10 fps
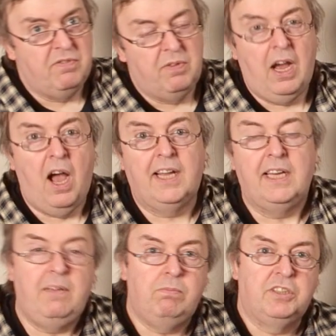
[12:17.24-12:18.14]
In fact, I can
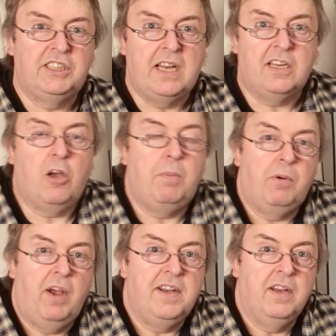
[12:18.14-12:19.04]
even set
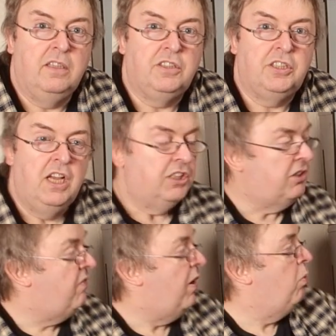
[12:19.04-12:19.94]
copyright notes. So
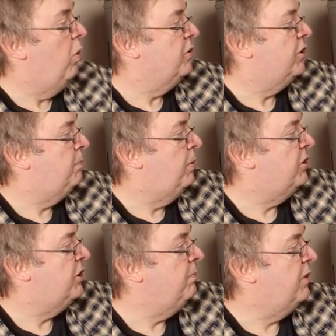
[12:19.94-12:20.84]
if I want to
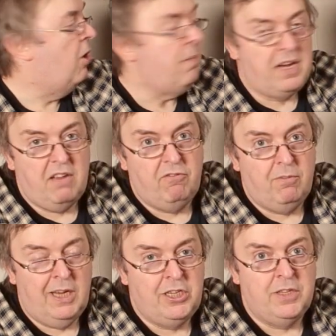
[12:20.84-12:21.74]
put some comment
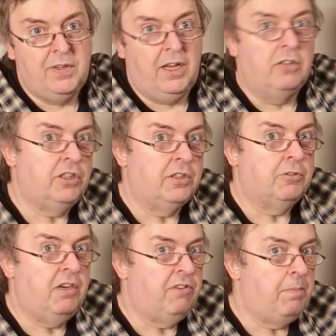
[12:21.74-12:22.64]
information that goes
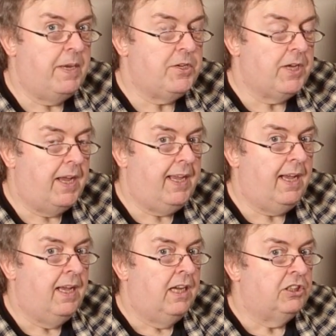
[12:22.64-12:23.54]
onto every picture
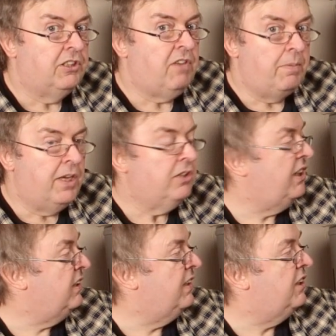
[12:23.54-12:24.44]
here, so if I'm
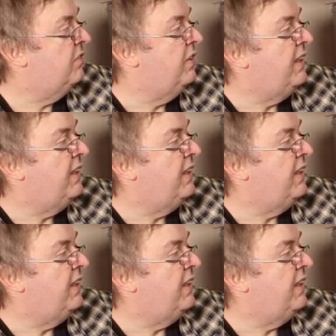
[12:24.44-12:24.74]
using this for,